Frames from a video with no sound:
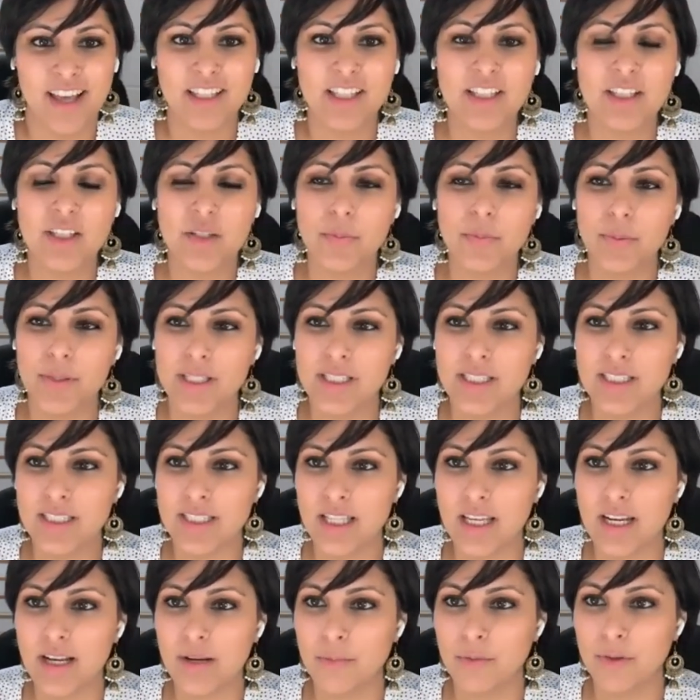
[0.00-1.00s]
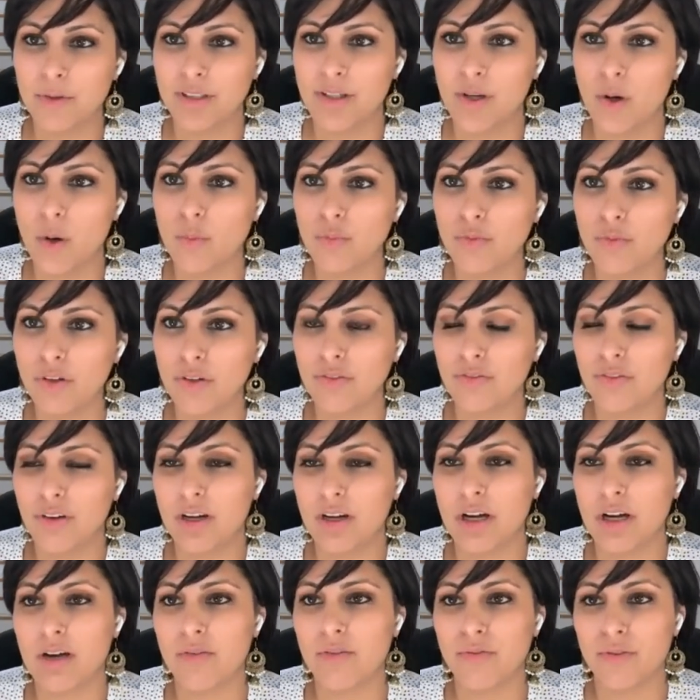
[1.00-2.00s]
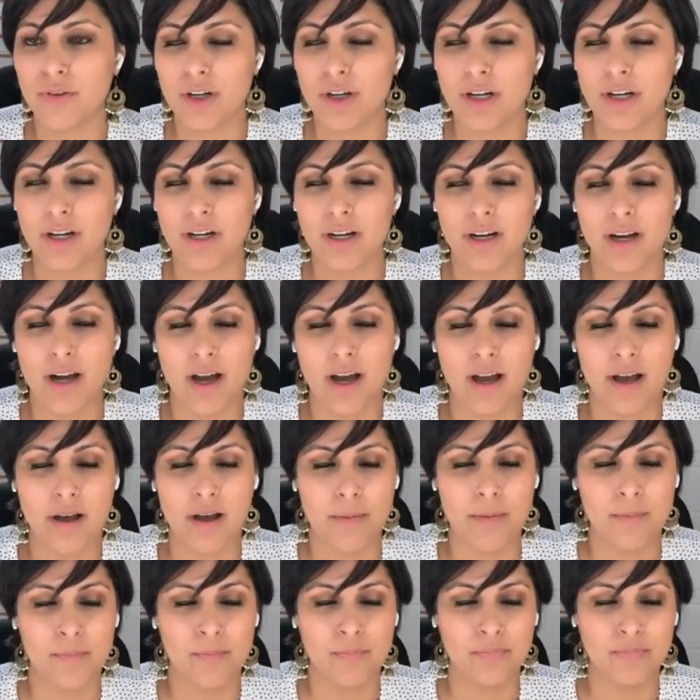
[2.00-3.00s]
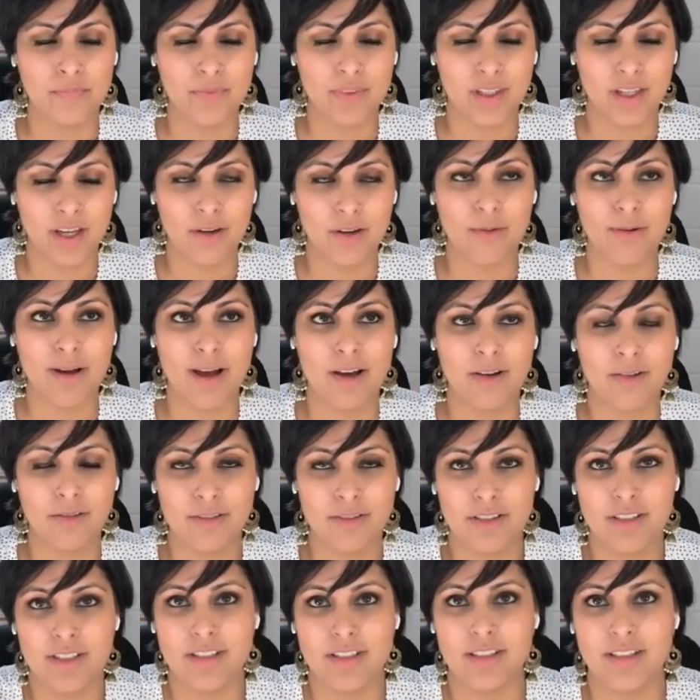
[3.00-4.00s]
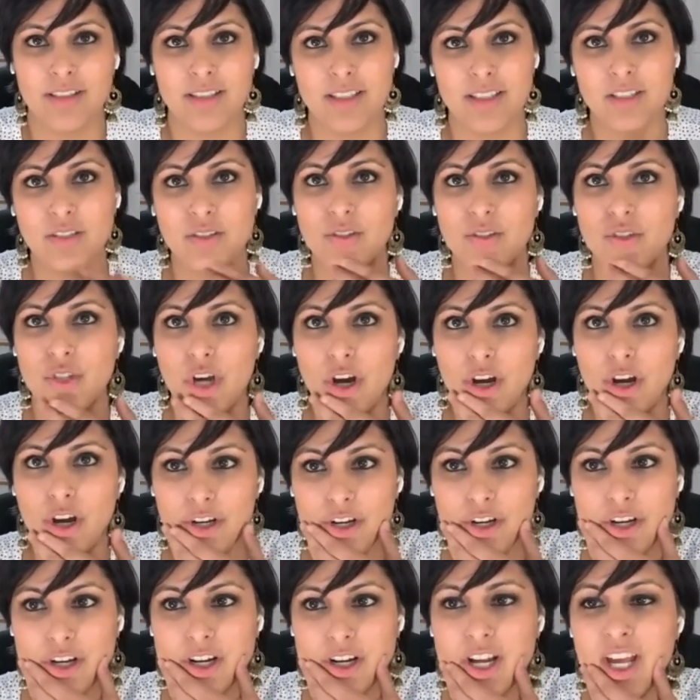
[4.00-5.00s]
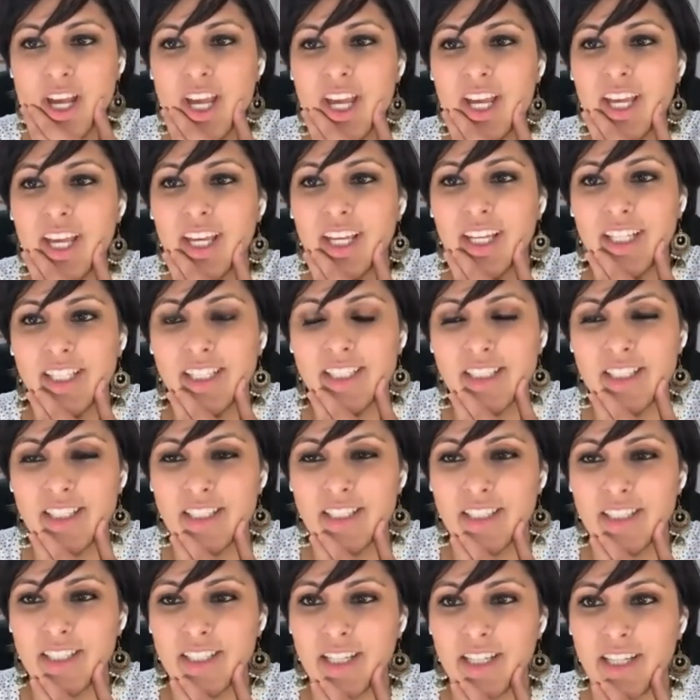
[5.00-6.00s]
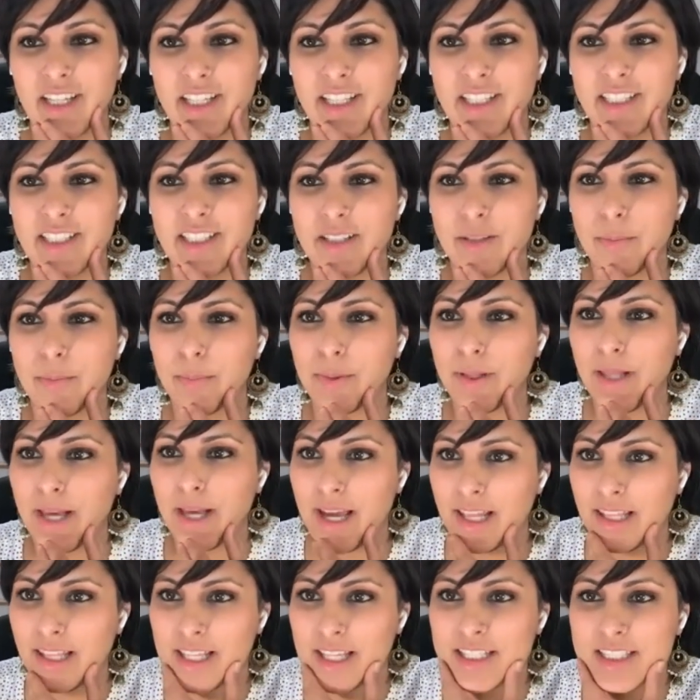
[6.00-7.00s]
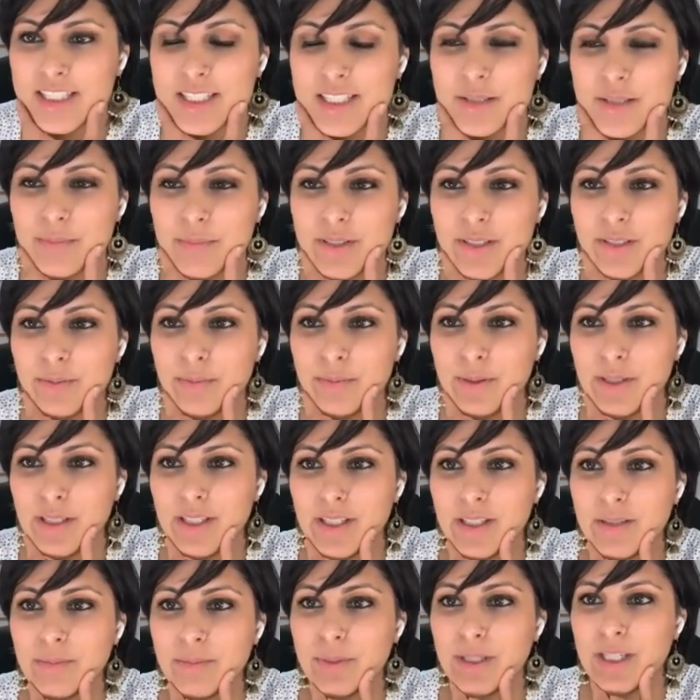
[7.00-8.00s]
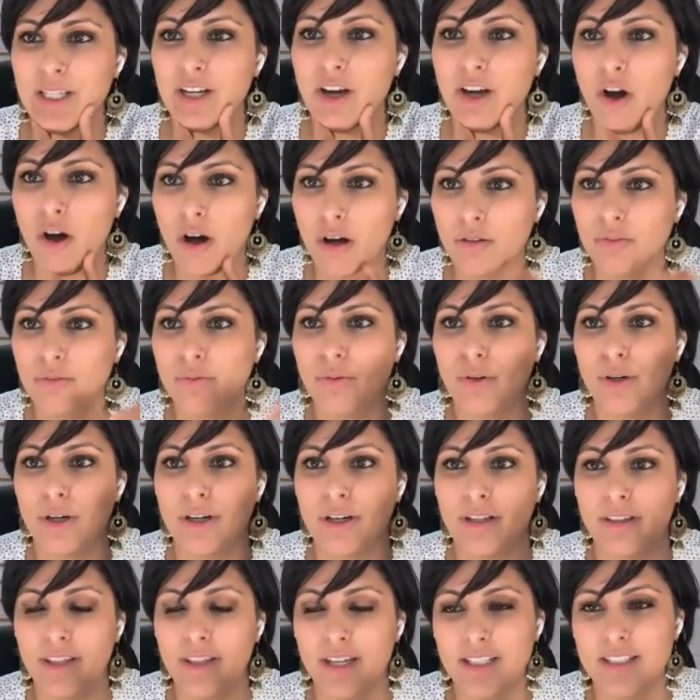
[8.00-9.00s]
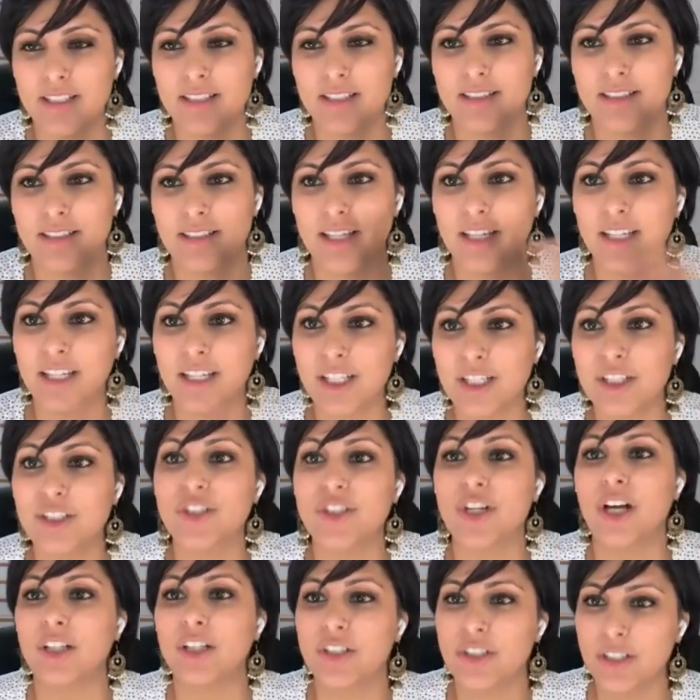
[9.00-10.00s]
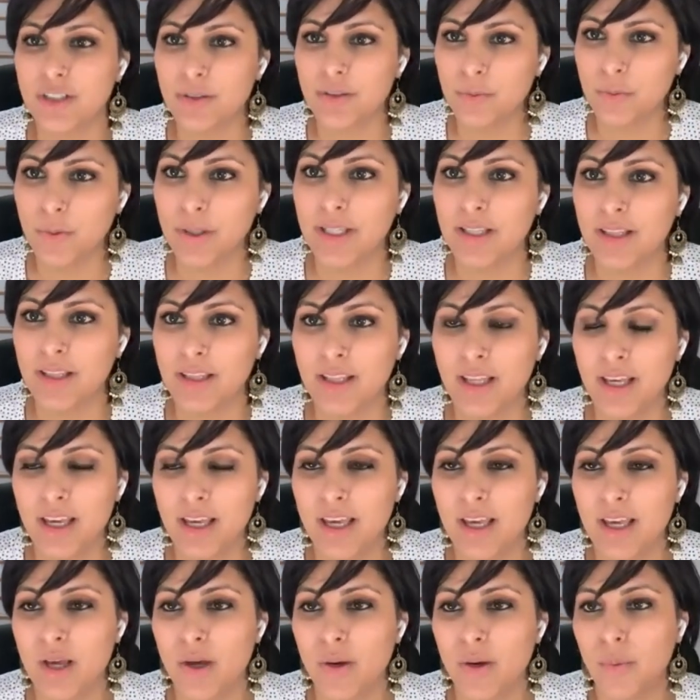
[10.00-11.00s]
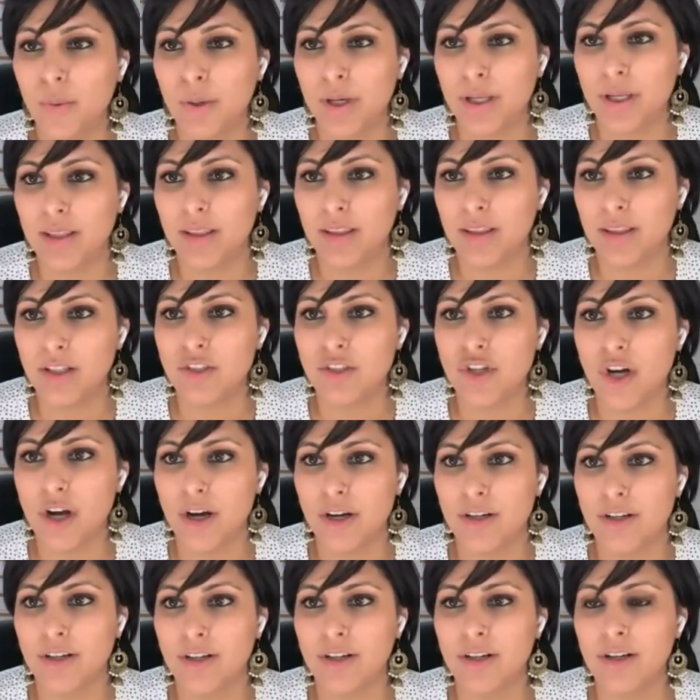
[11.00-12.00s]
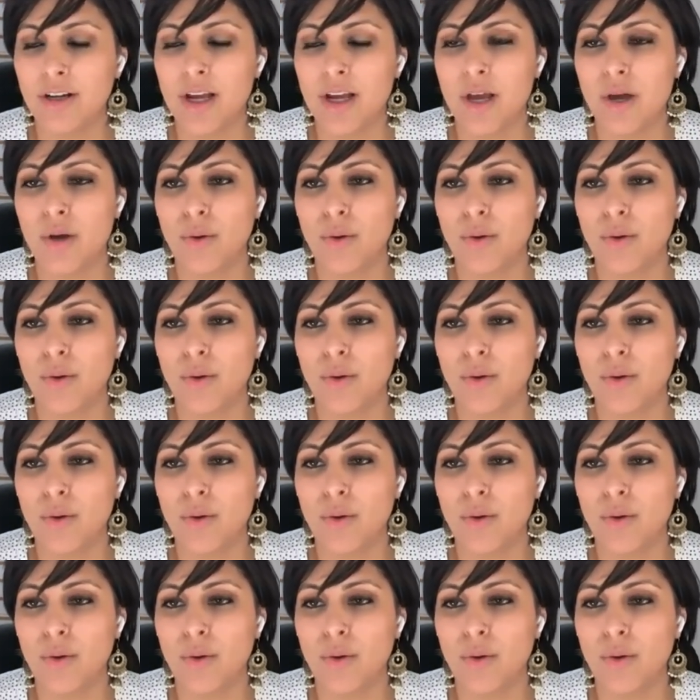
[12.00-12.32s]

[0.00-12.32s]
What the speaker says: think the piece that I'm really hopeful for around this charter is the plan that seems to be being called for that's in conjunction with the charter,